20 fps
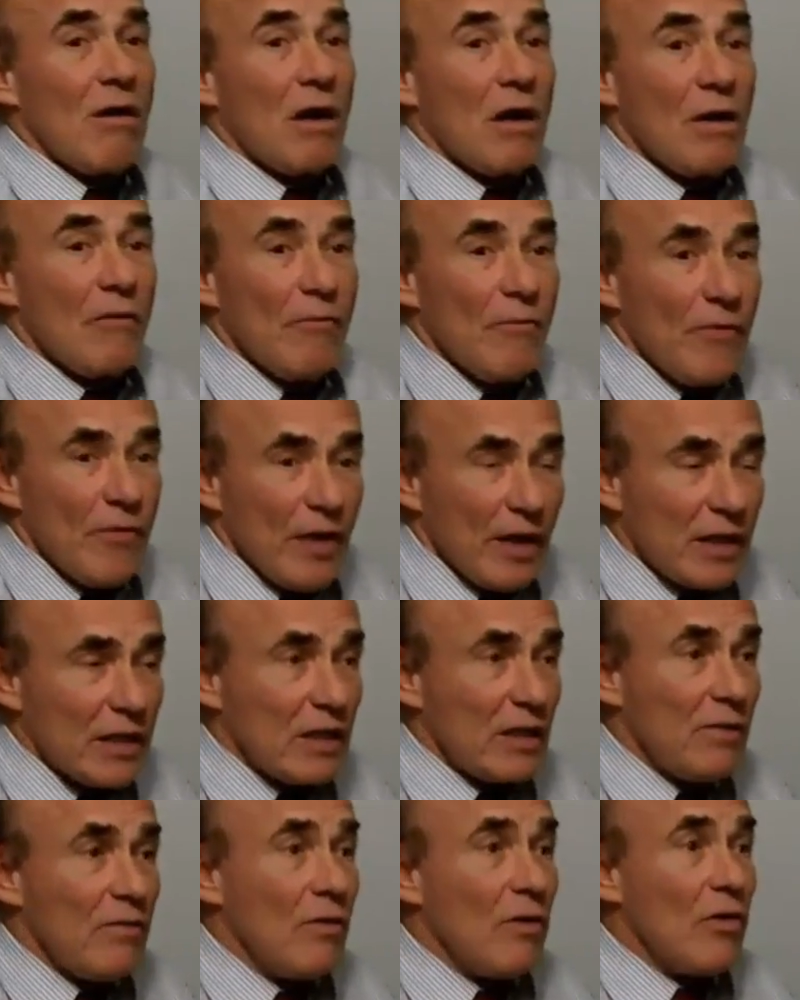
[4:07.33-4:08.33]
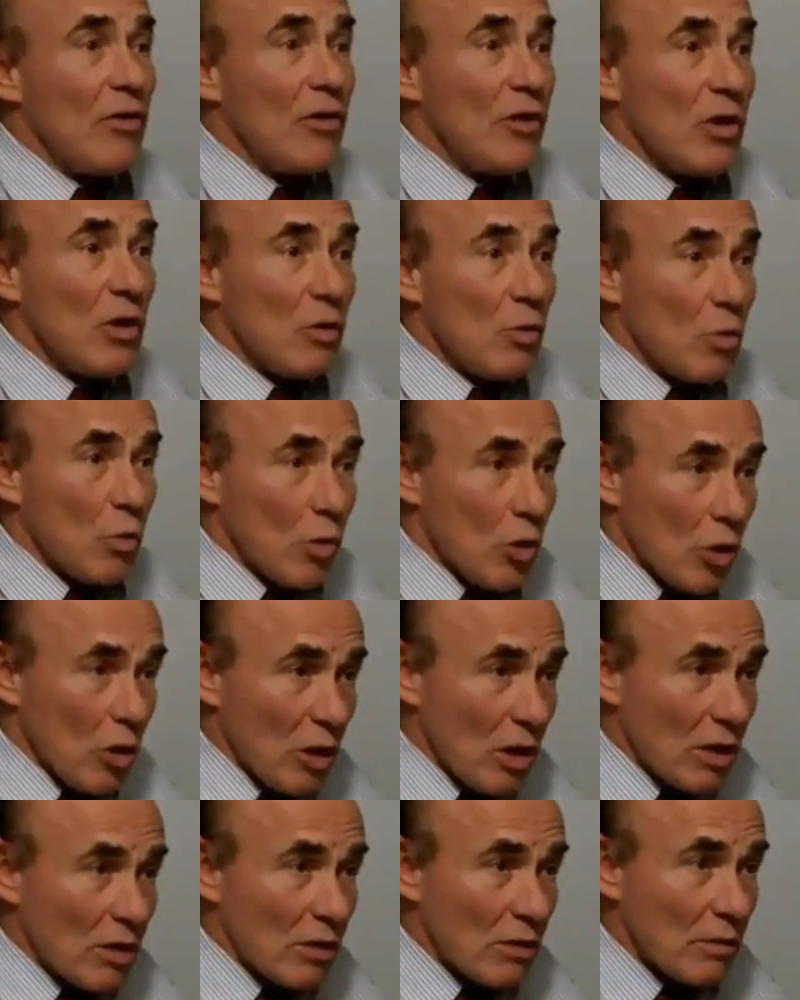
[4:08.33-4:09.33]
are effective, they
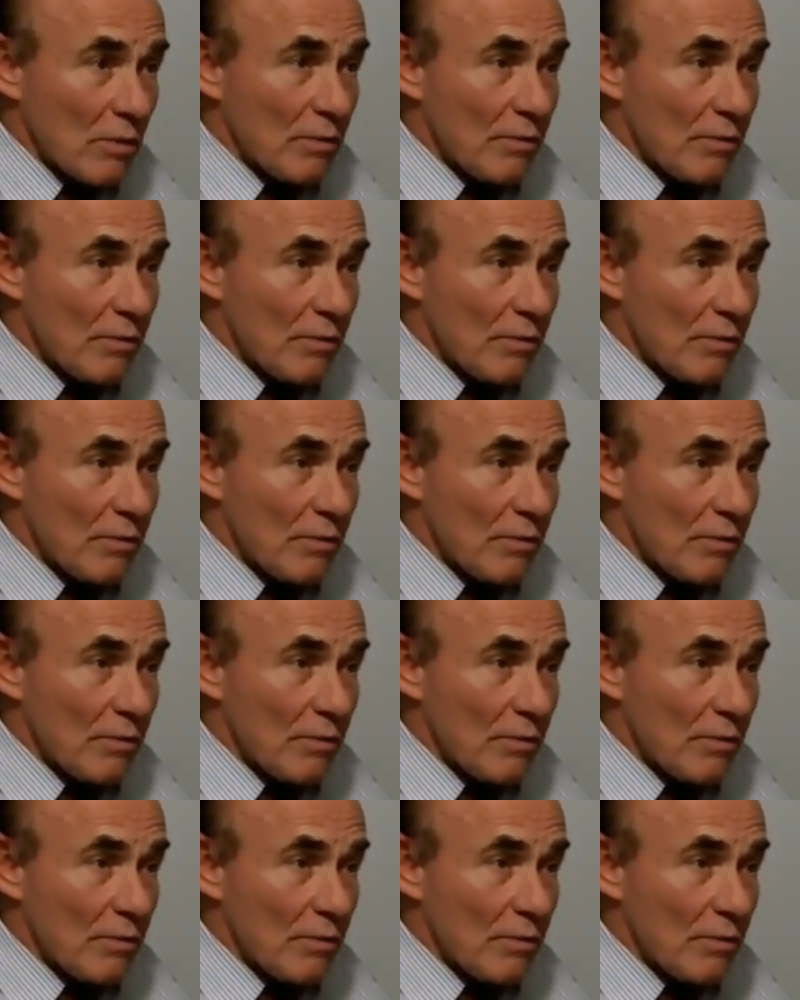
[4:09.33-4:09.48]
work,